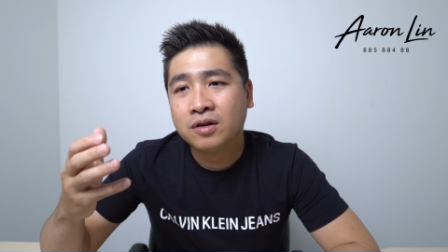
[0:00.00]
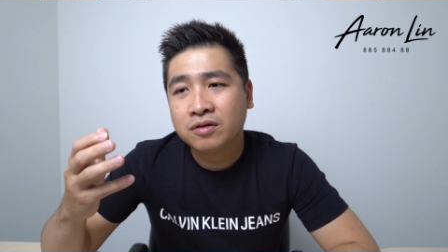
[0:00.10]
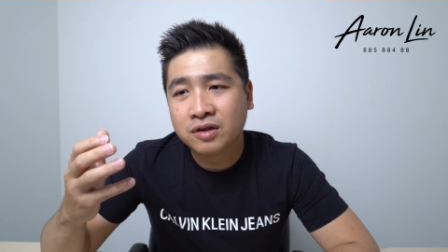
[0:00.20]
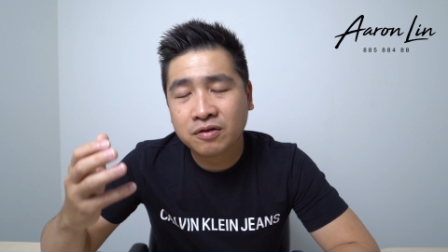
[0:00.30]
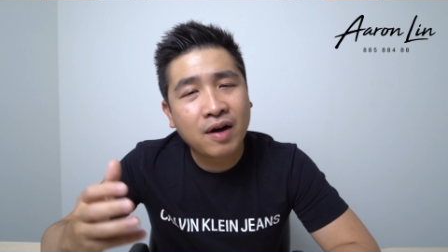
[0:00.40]

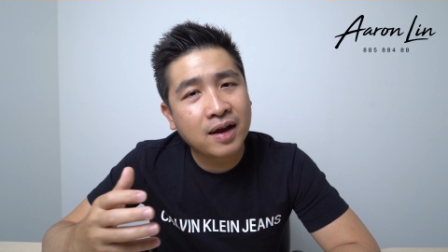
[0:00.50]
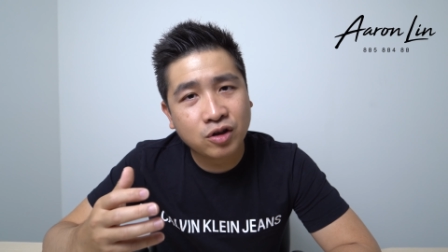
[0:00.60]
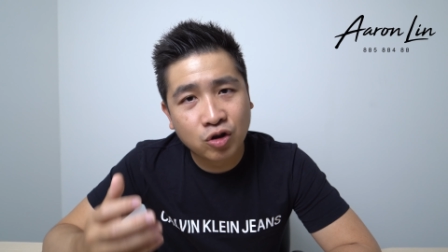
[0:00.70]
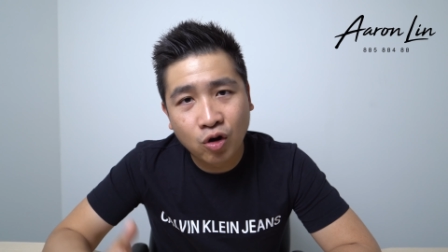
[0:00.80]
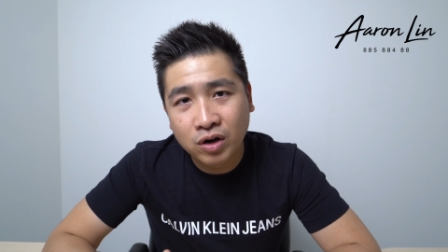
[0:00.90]
the right
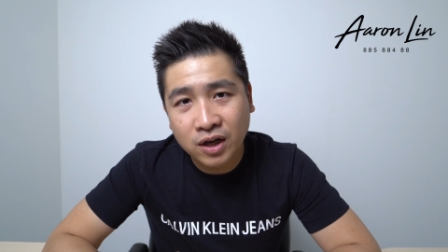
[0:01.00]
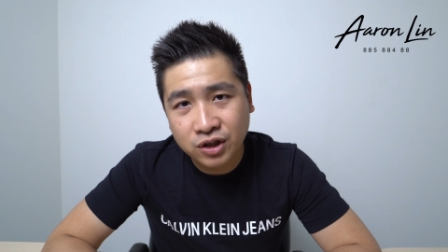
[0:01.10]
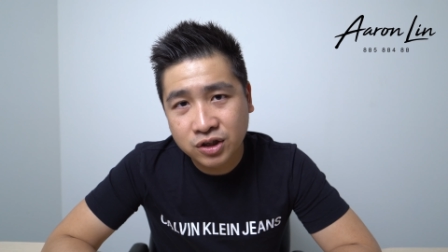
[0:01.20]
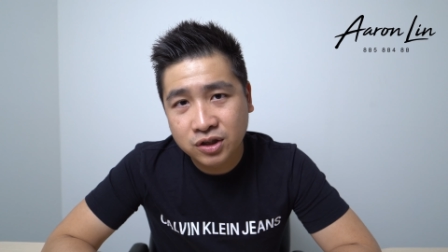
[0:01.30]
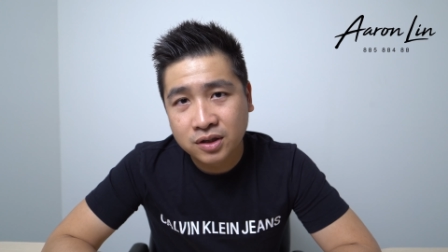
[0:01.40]

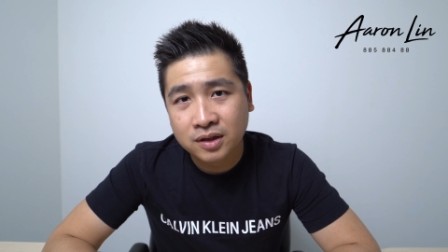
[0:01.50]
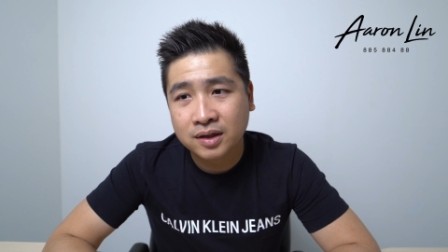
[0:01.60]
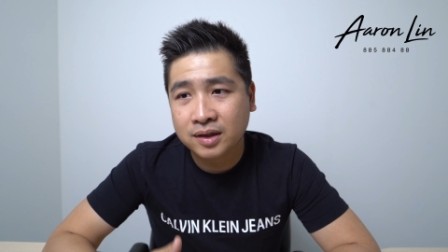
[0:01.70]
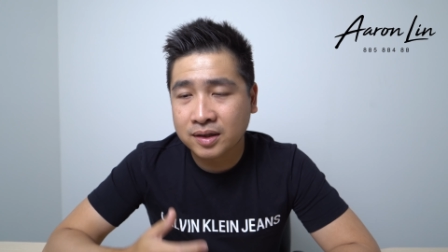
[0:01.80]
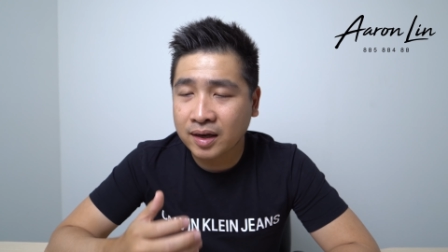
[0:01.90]
knowledge,
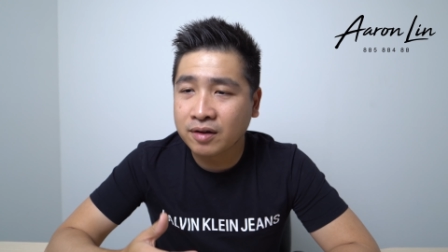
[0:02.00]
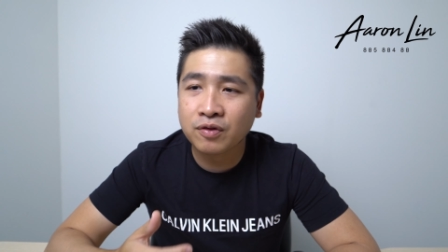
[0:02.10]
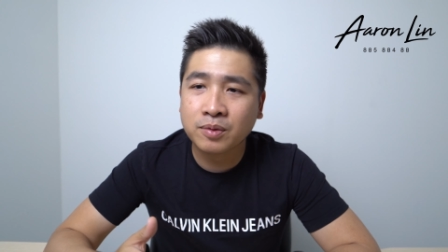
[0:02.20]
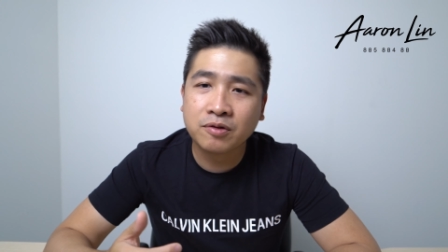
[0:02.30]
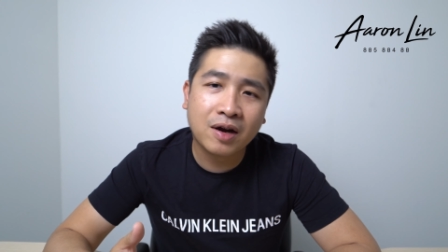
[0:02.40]
taken
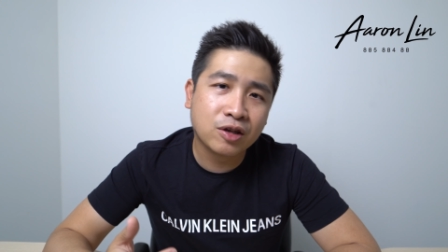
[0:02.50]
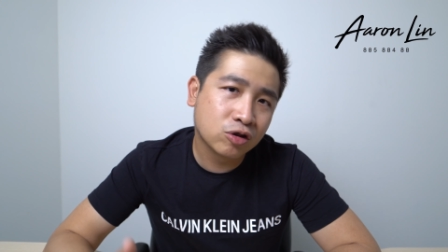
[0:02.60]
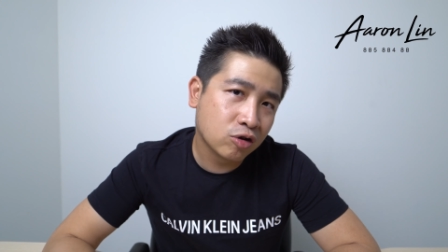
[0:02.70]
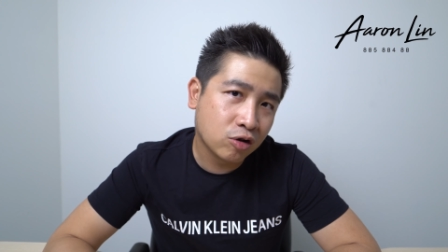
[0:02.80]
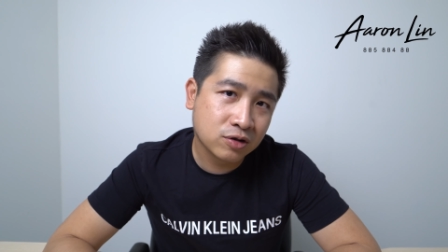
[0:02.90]
from the right
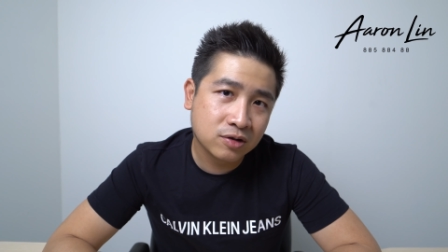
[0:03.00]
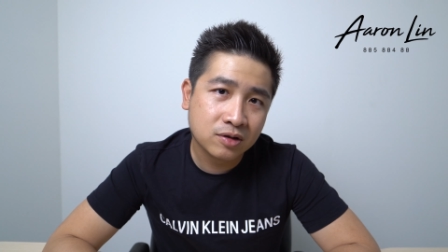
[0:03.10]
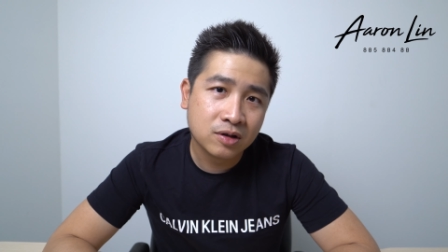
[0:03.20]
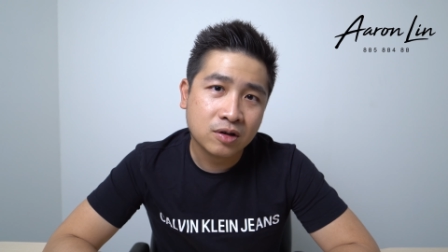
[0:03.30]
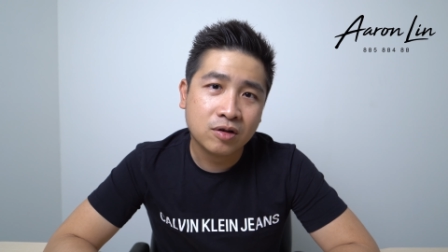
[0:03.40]
source.